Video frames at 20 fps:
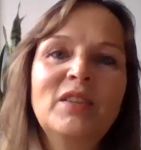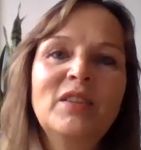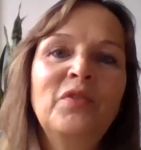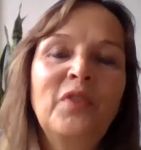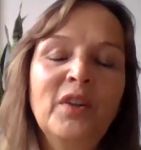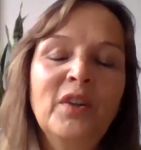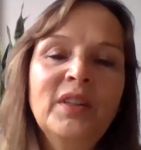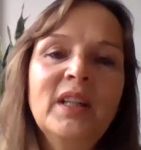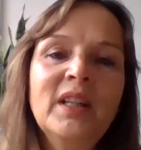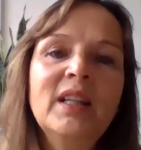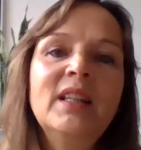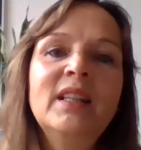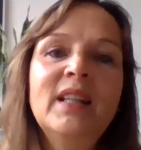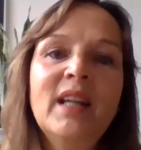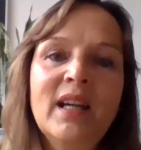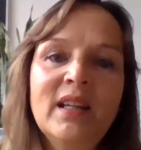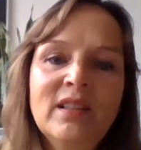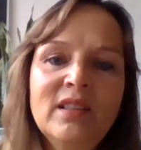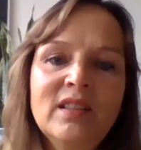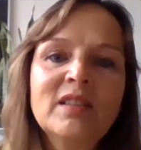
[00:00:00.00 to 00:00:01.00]
funding,
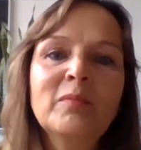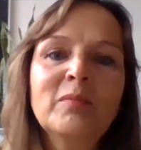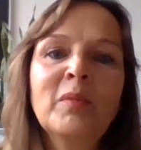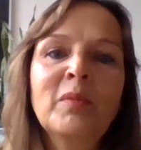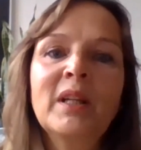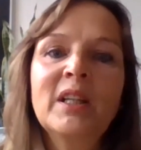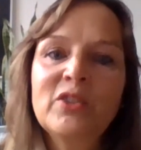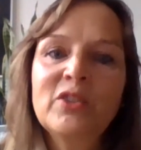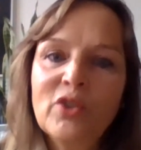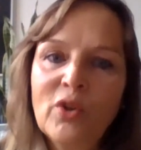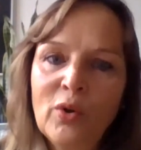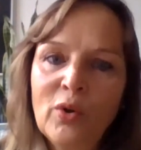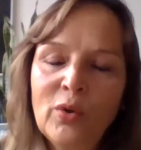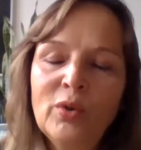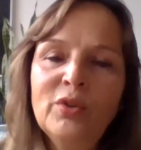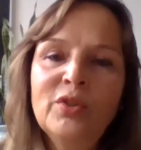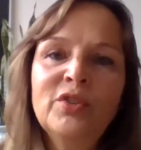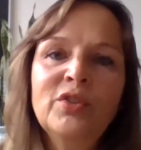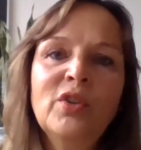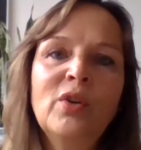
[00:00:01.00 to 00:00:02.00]
yes, but it's
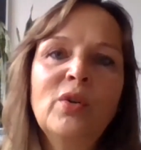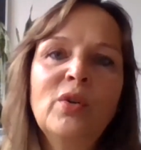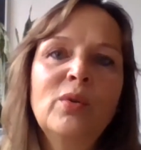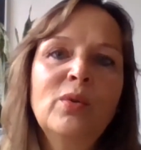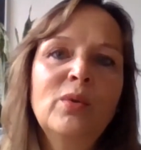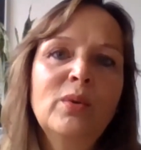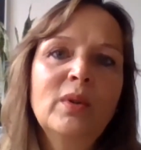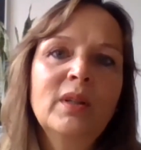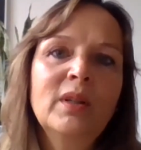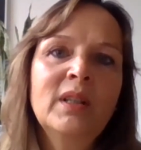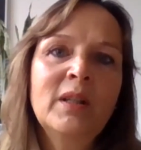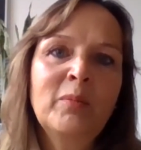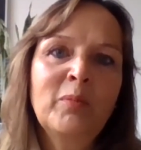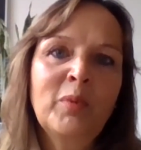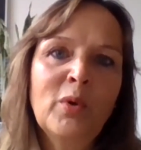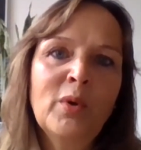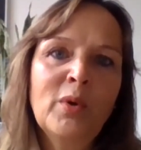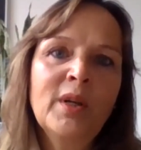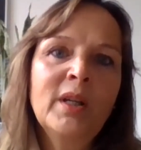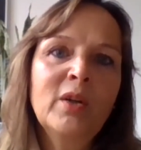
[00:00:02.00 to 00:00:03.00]
also
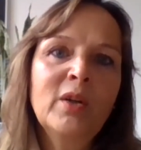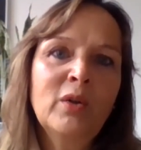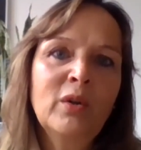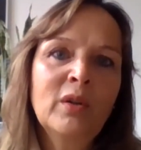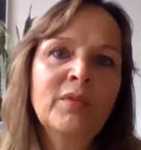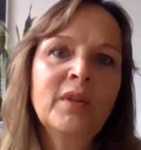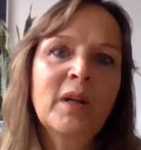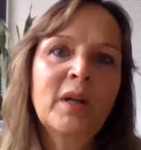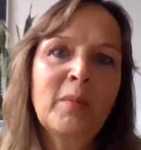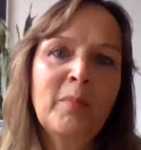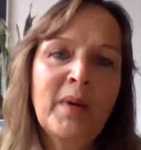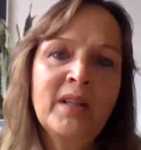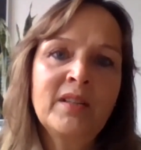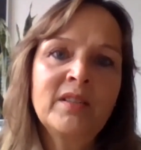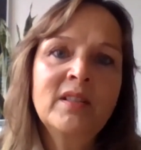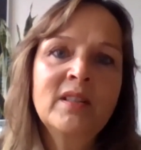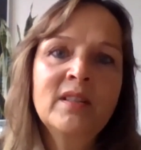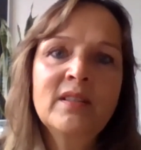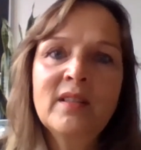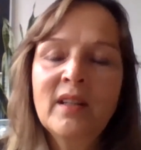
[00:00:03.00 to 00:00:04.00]
deploying all of the
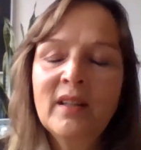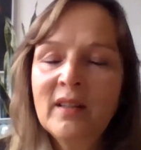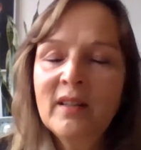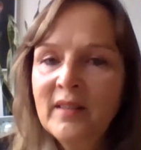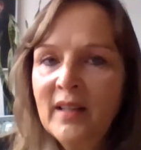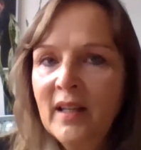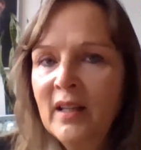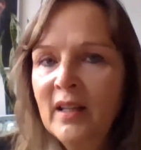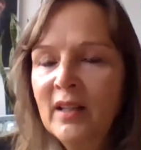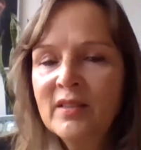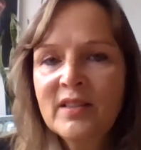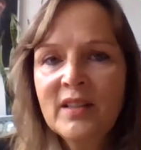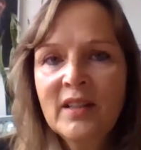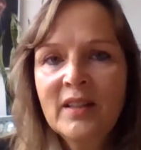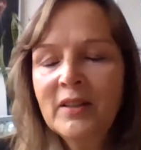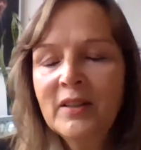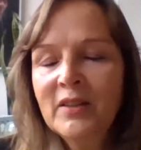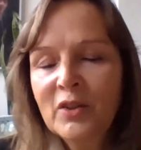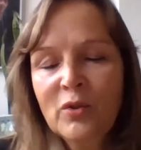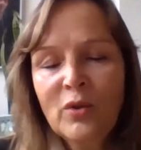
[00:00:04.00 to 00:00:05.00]
capacities and the talents
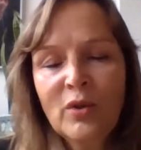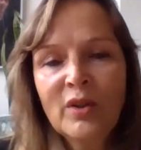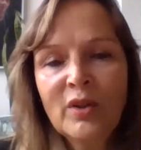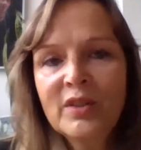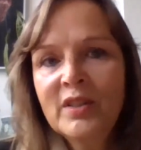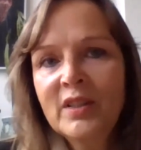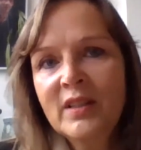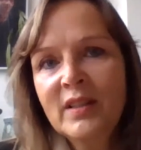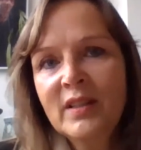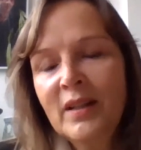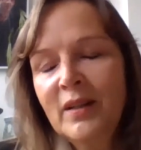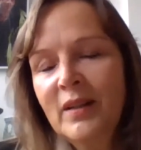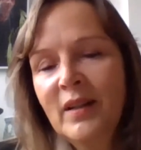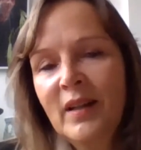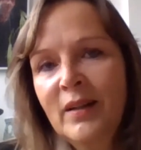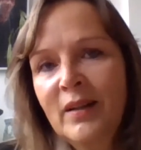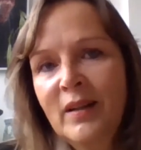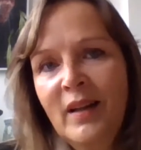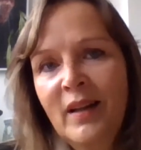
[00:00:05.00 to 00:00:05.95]
and the technologies and